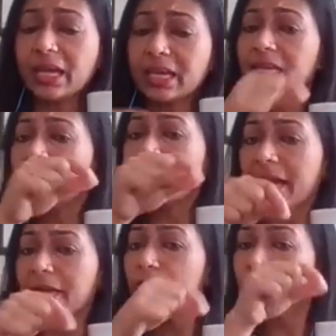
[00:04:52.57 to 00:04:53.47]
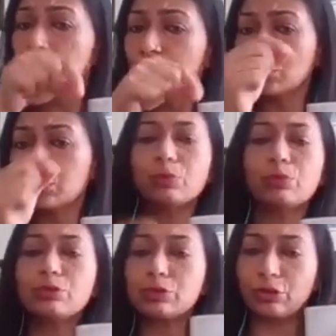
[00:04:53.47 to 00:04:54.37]
can add 2
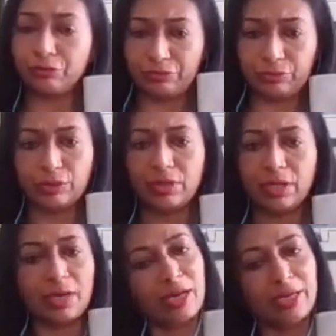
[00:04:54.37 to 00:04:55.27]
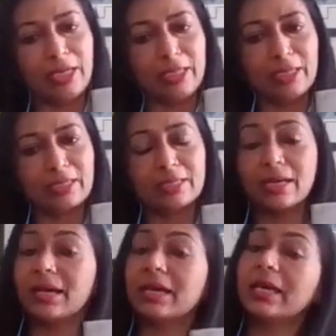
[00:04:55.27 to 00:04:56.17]
spoons of honey in this.
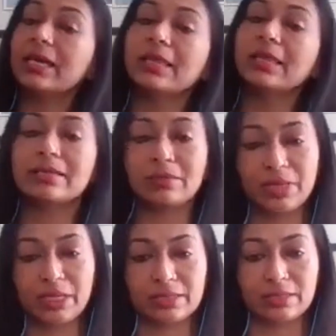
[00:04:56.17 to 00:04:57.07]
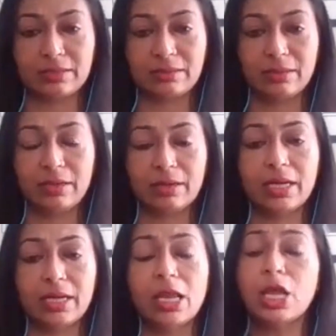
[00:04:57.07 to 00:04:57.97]
Again, that is a mixture,
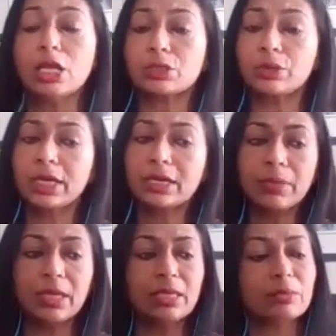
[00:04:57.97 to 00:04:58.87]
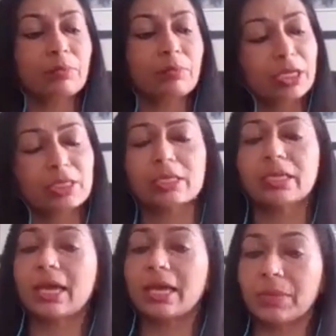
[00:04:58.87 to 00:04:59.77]
right? So it means a mixture
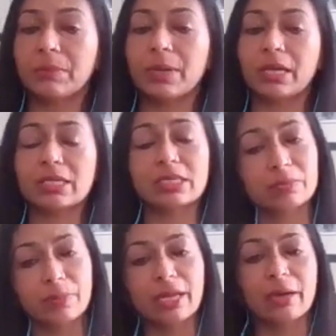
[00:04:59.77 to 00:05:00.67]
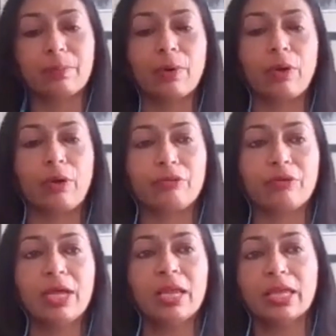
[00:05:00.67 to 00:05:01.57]
can be made, it is made up of,
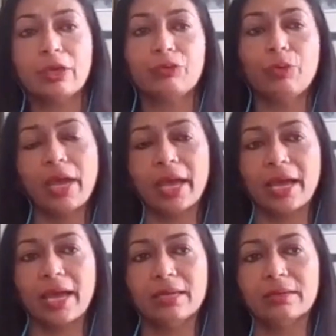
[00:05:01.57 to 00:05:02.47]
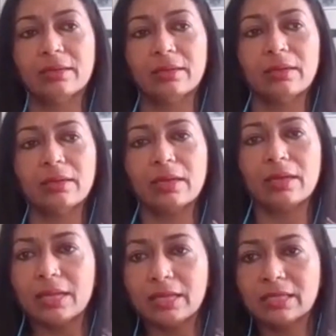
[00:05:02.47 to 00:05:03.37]
like if you add any